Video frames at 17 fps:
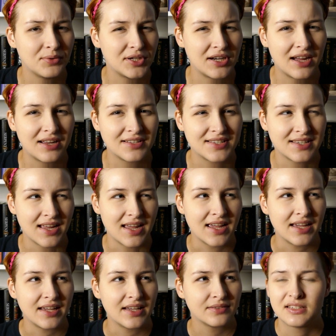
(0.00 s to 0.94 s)
would not
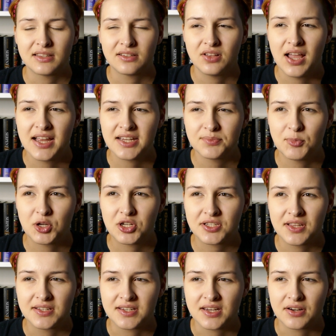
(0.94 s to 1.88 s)
say that the last
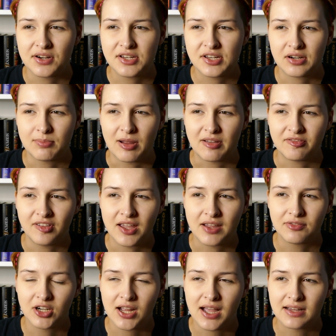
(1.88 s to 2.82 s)
books in the series are my
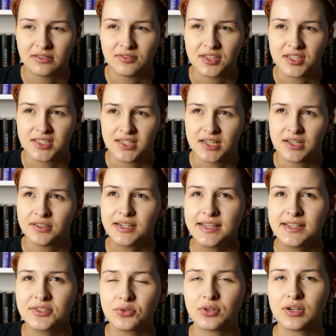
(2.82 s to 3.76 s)
favorite out of the
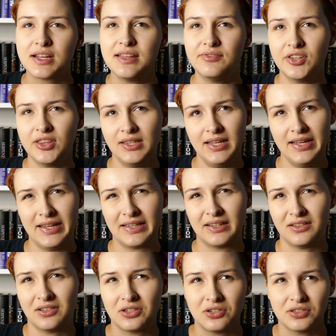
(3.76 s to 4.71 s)
series, or even
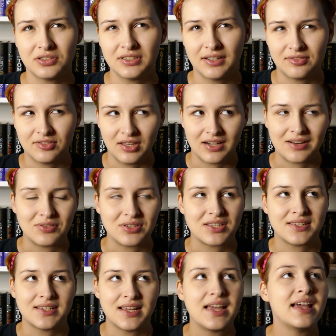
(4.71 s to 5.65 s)
like good enough that I
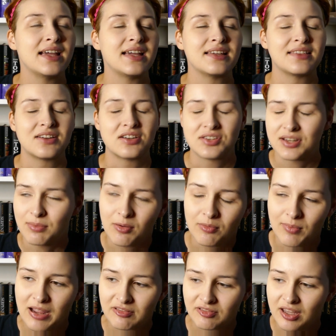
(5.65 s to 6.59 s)
would say they're some
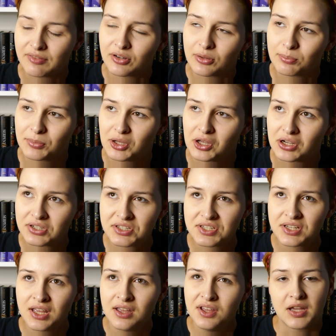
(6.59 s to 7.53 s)
of my favorite
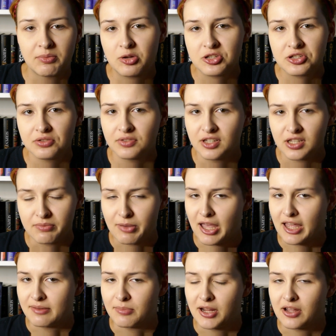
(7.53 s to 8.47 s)
books. I'm also really
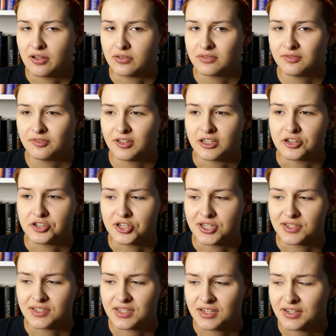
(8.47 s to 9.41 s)
bad about
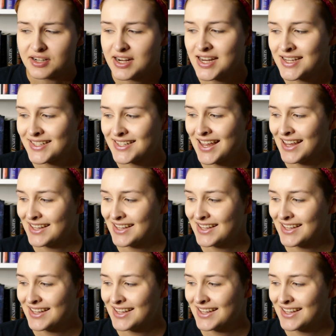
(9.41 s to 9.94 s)
finishing series,